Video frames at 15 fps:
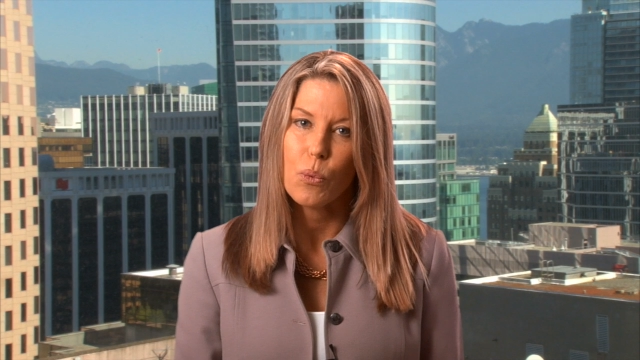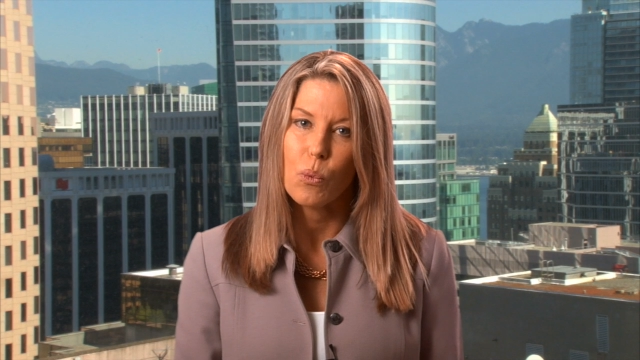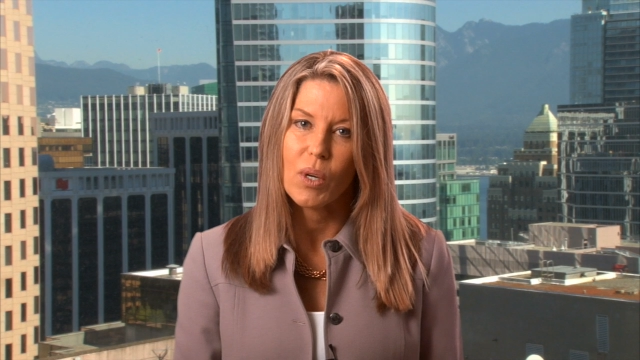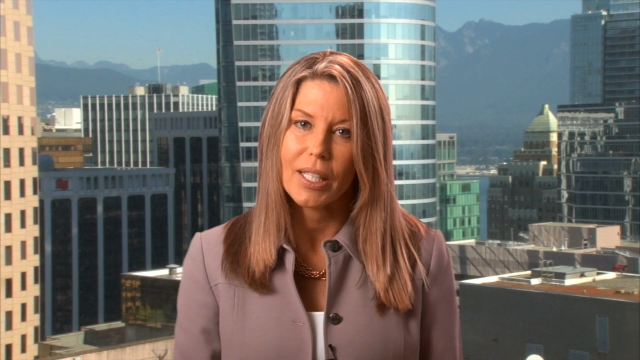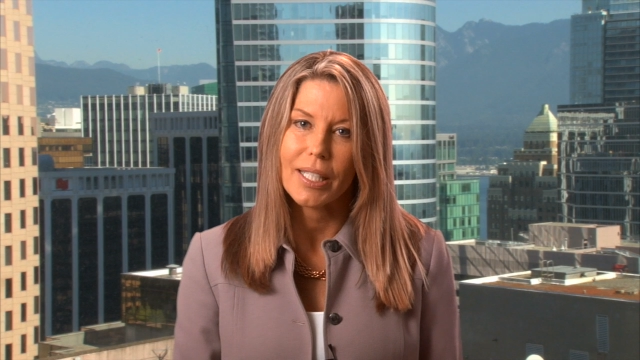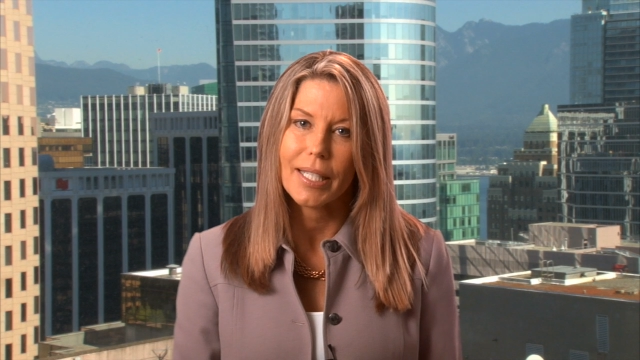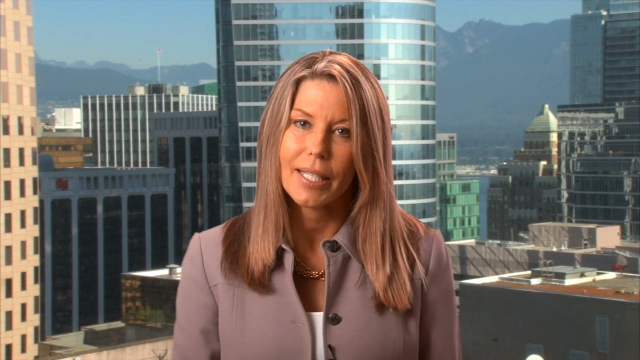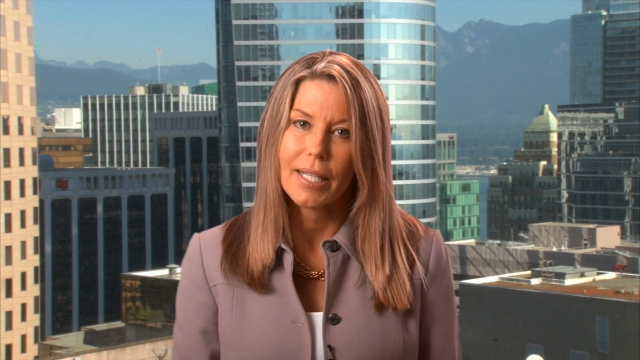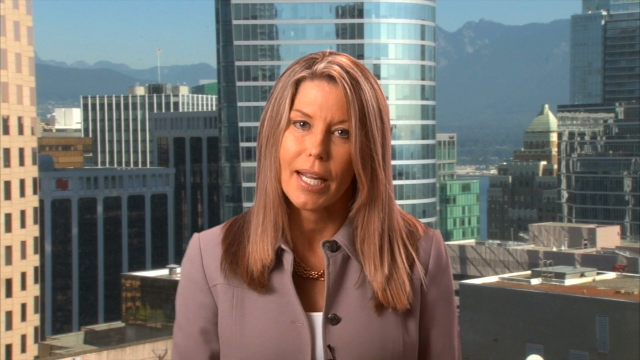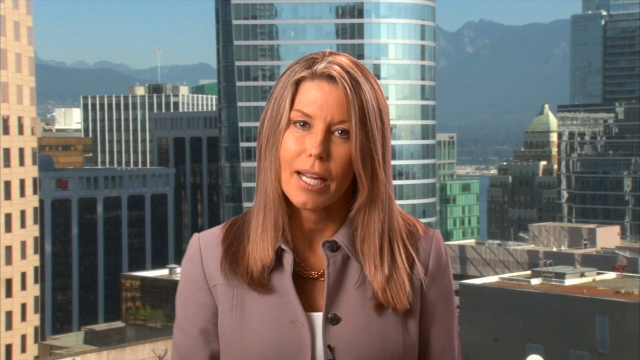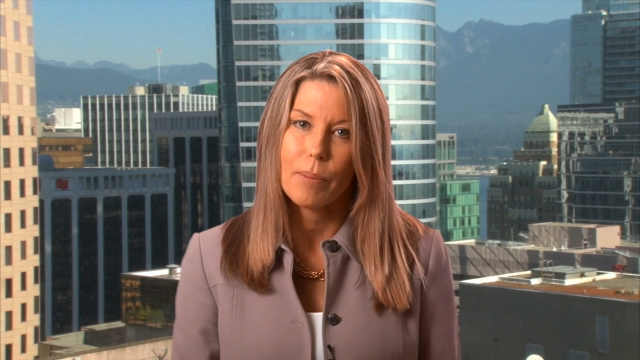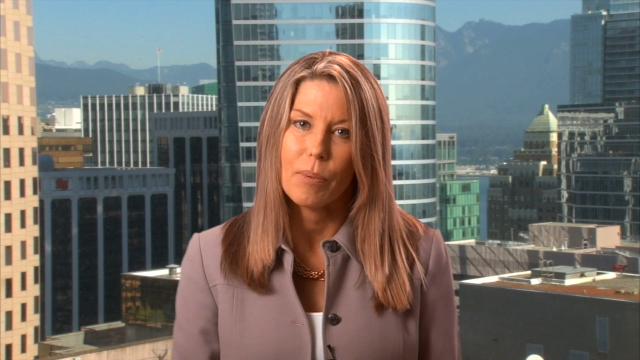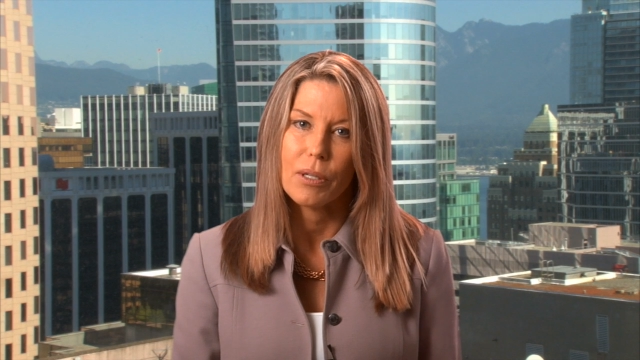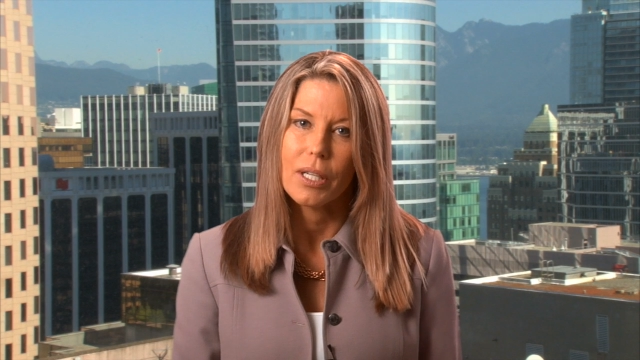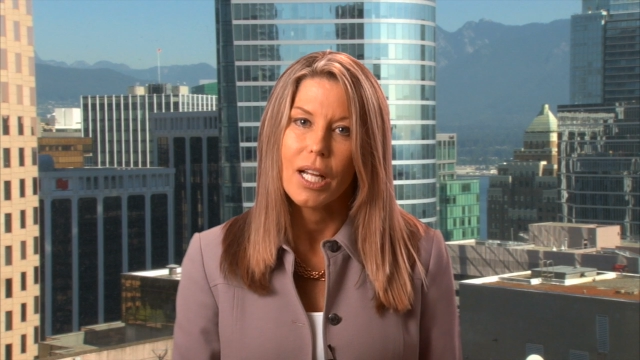willing, and
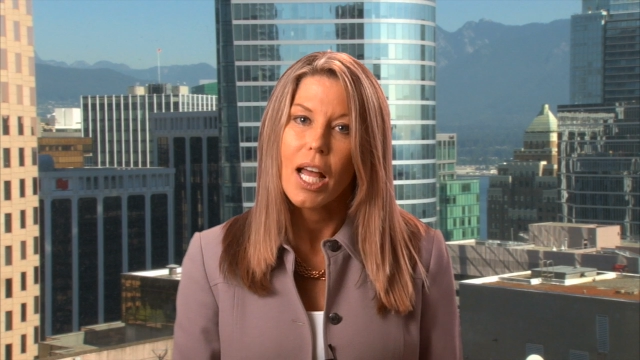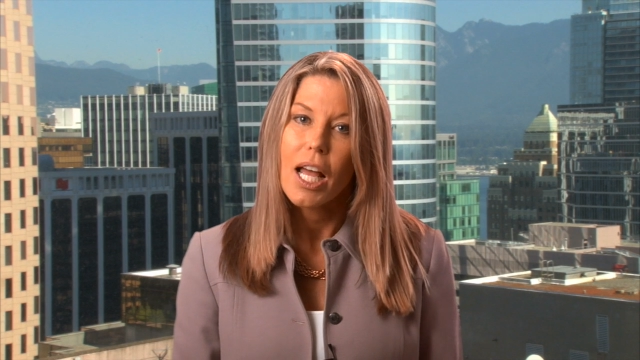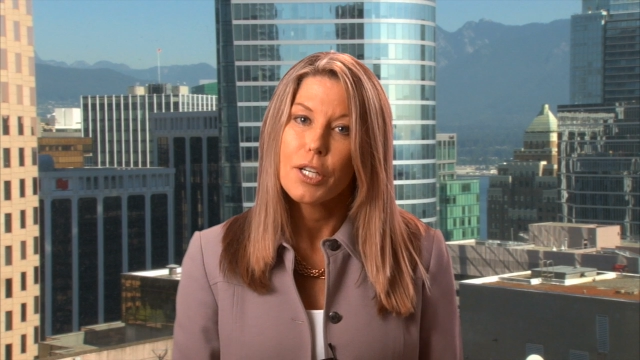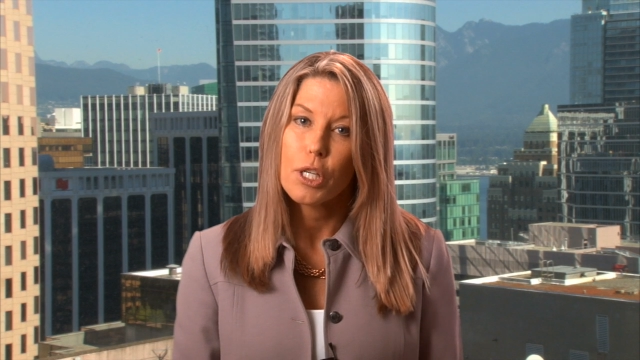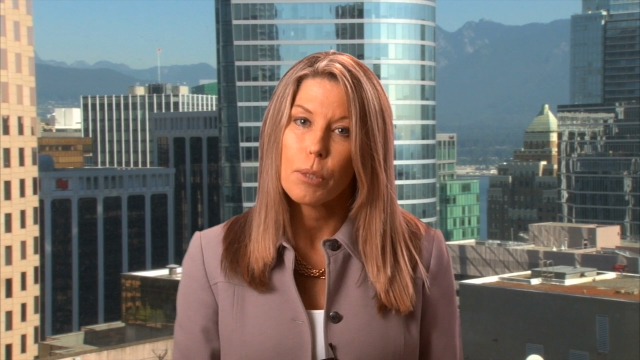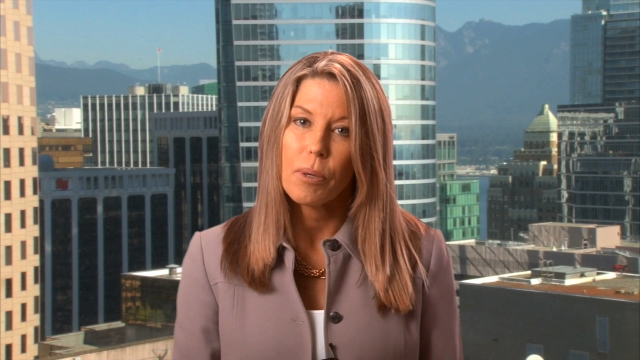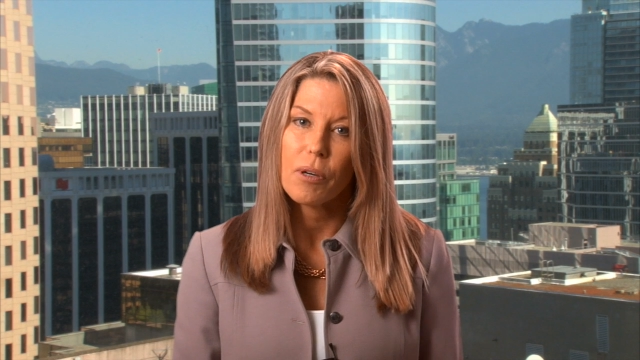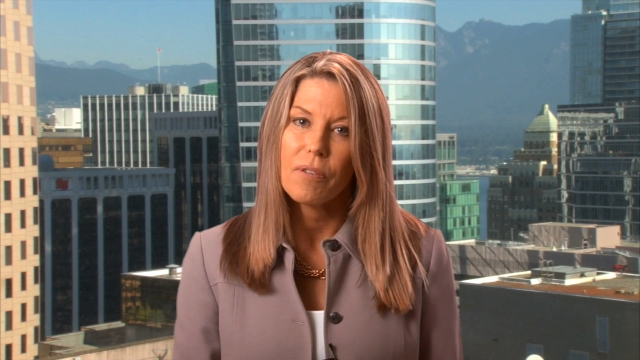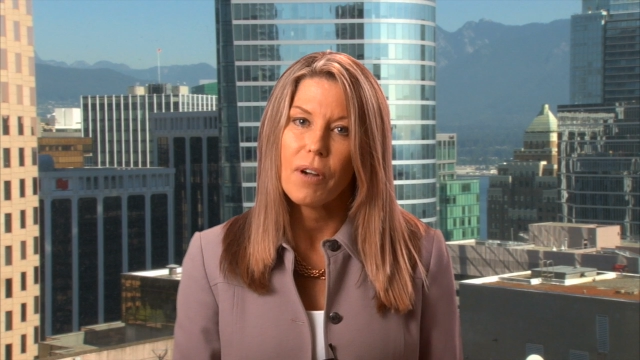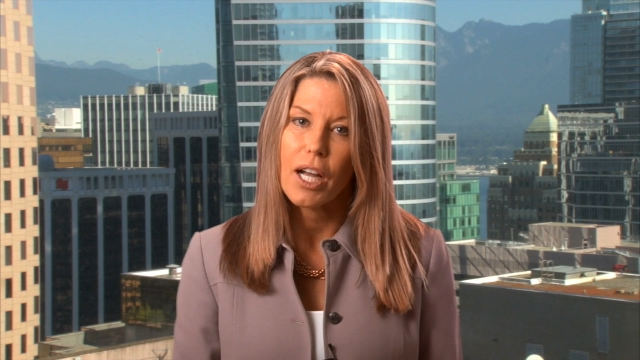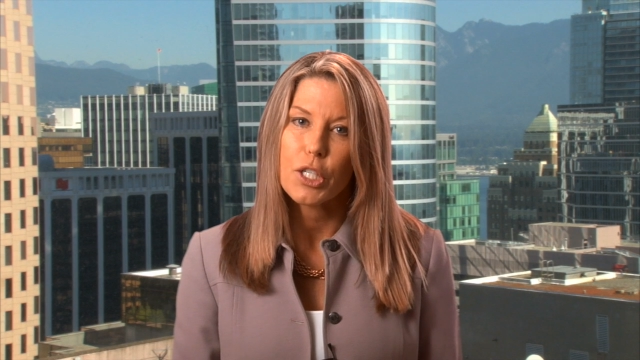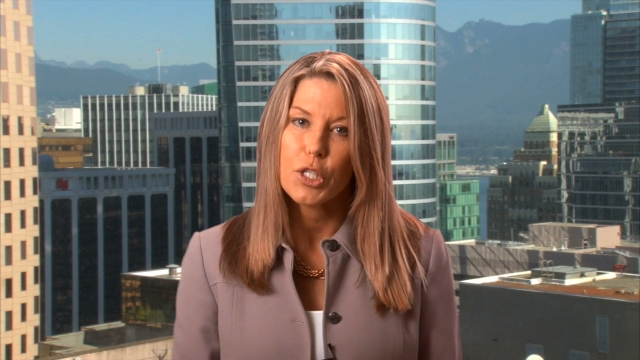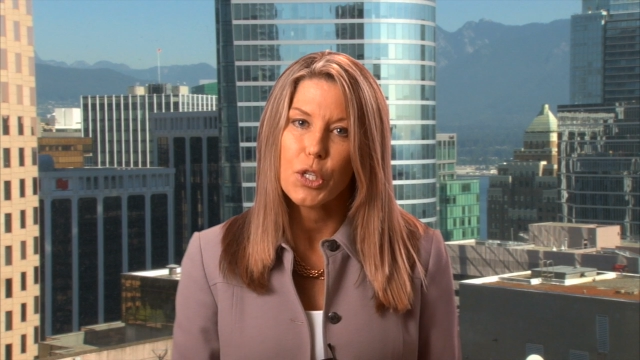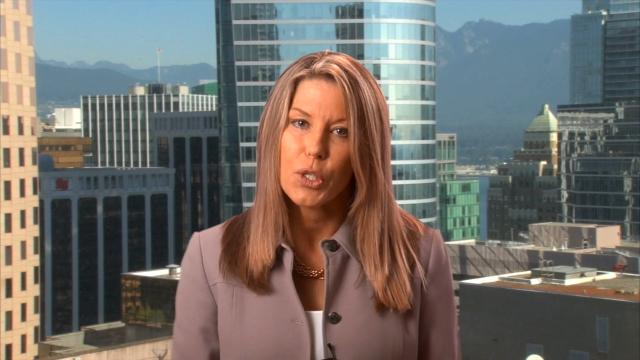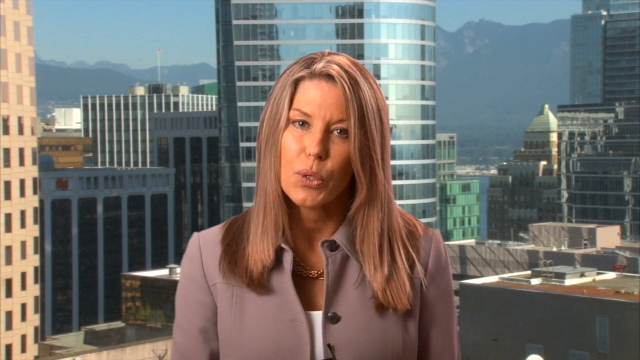able to
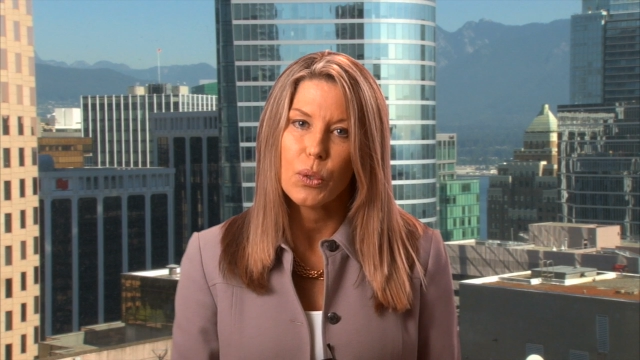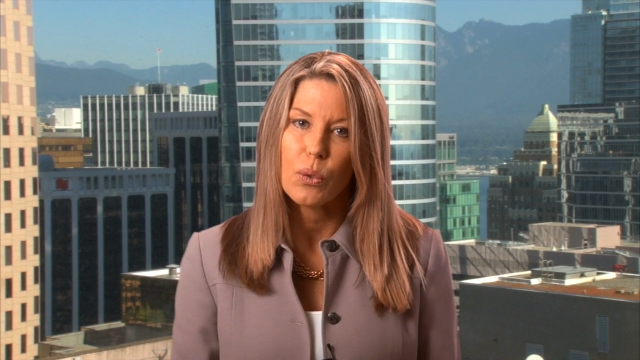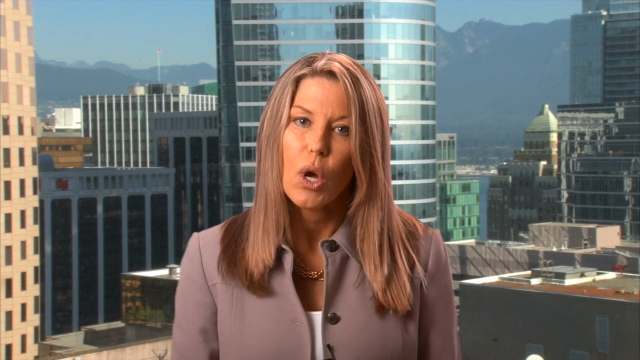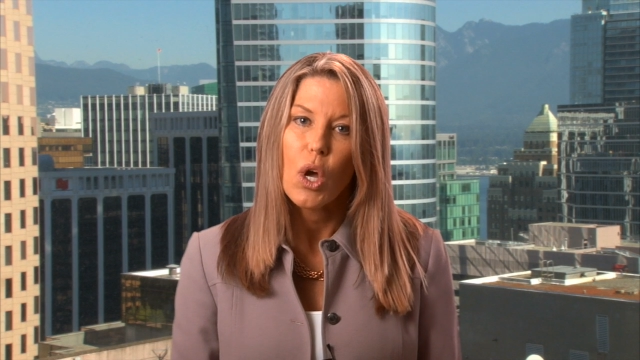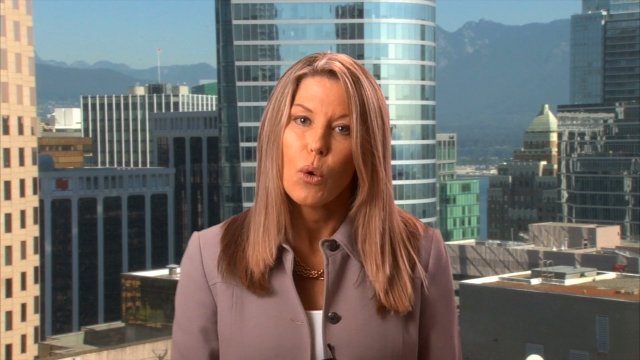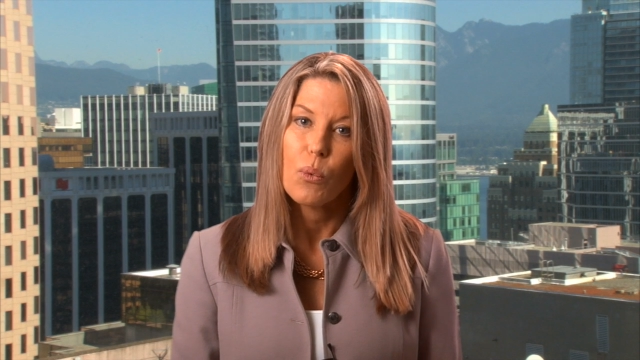provide you